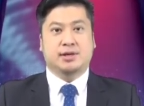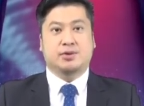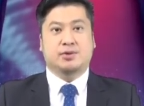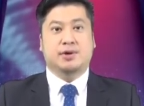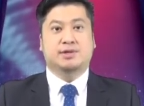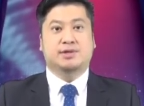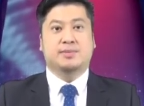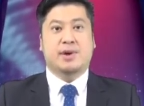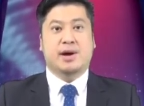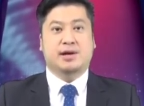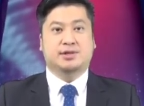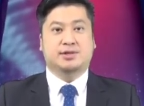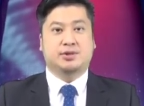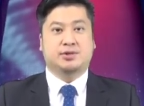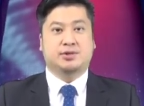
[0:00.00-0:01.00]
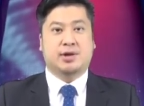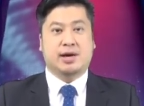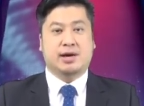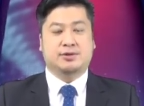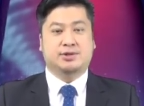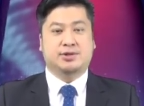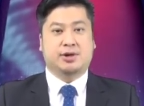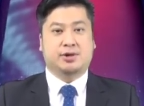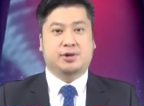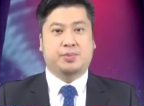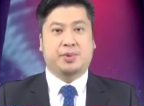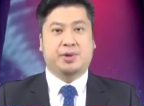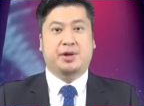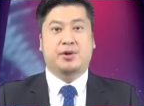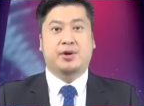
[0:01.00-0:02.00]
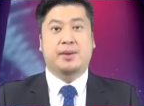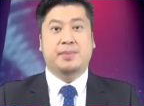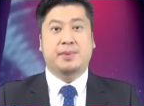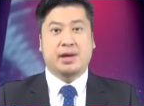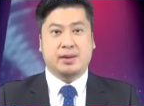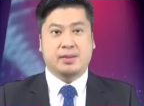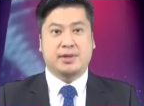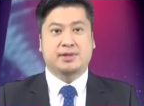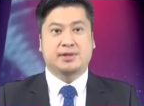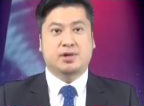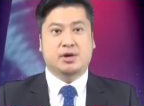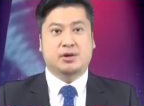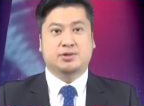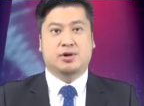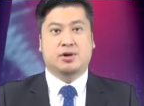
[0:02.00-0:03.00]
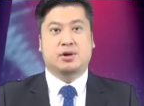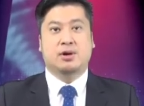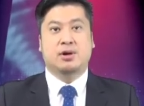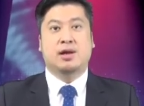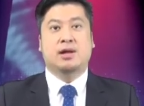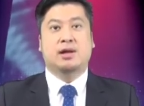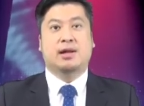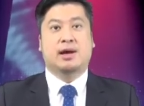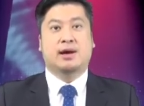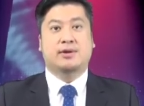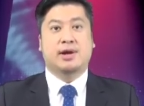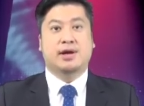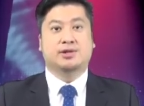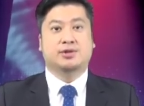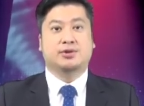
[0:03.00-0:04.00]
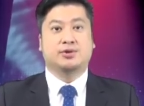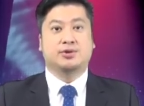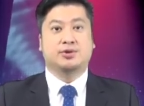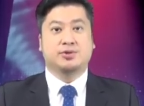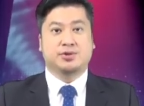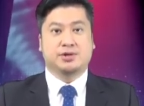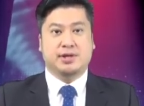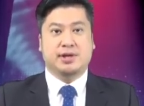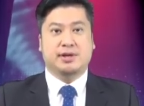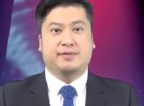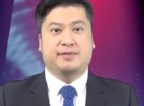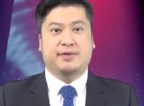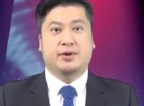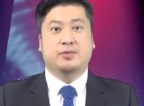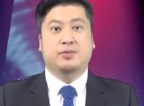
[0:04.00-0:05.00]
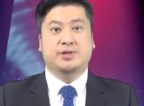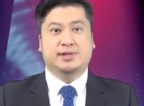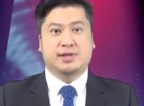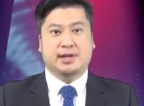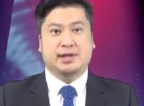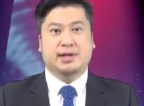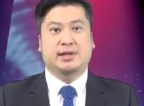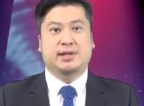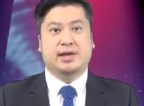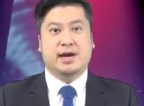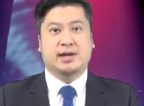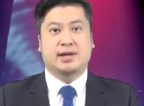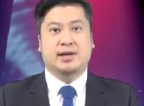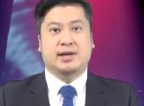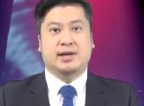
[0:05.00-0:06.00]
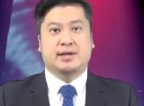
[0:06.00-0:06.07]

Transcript: U.S. Ambassador to Laos Dr. Peter M. Haymond talked to our Lao National News team very recently that